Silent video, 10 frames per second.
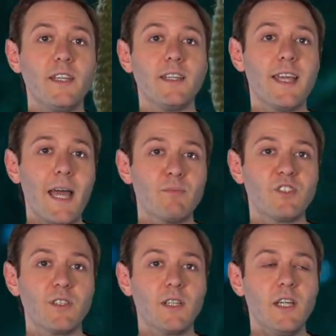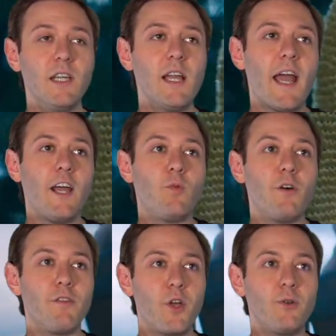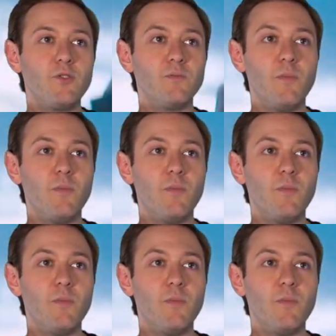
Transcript: he can capture. And while those